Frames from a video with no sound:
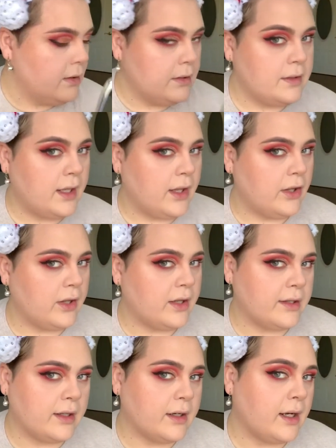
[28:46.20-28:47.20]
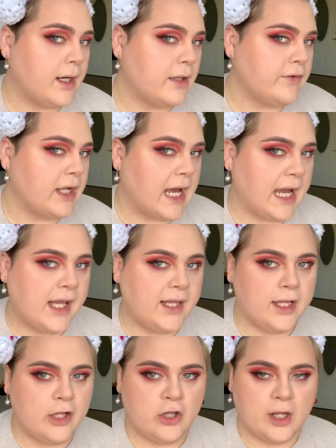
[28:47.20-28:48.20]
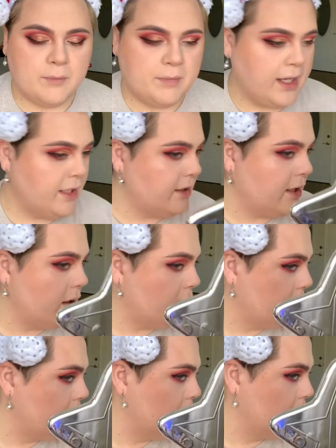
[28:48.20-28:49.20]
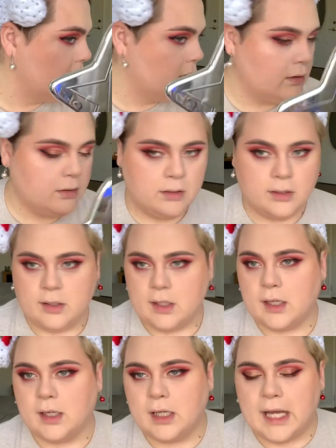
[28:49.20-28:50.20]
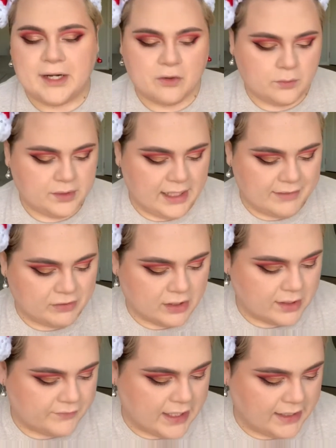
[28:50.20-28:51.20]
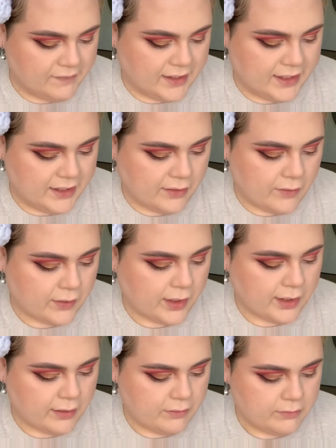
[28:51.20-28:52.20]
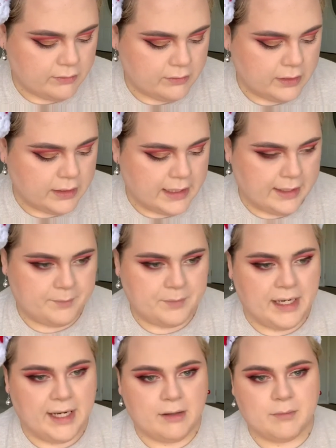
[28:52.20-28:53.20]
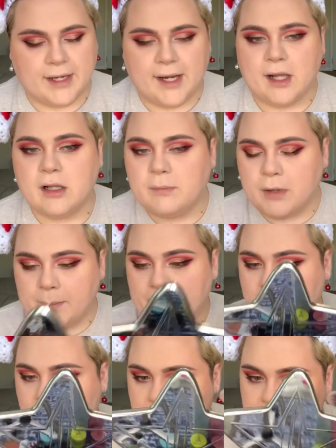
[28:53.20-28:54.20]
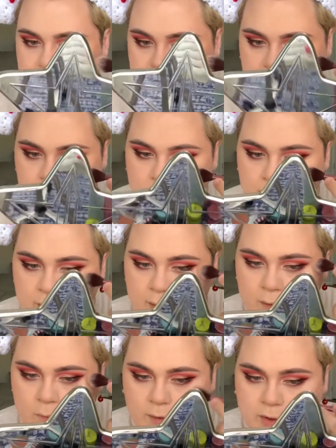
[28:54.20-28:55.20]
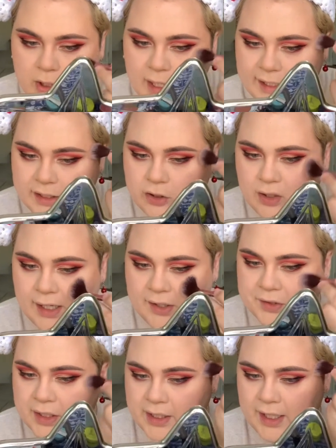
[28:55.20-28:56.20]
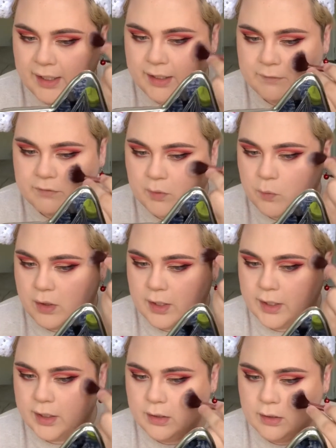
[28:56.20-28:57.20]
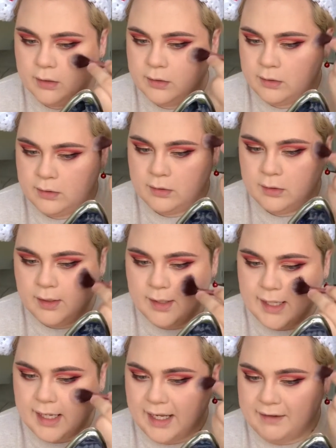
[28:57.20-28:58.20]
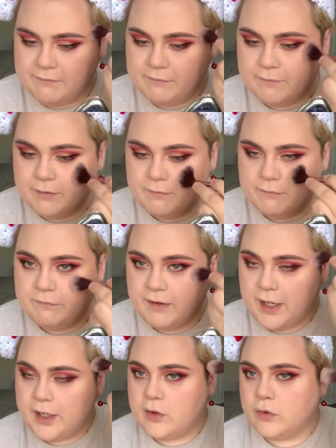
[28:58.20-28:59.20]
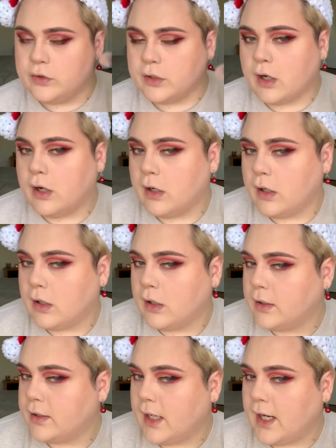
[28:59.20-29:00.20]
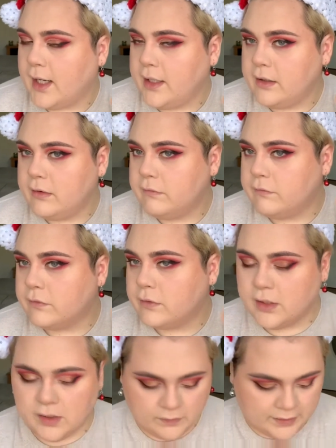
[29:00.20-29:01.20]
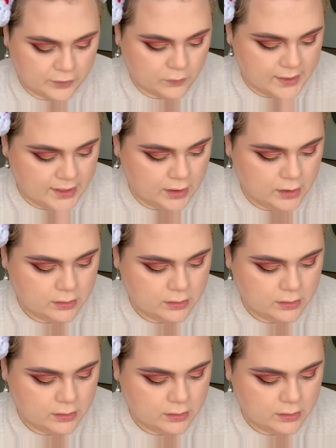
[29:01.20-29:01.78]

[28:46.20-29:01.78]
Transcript: This is kind of an icy champagne color. I don't really have a lot of highlights also, and my ColourPop highlights, which I can try out in a second if you want, I've found are kind of glittery,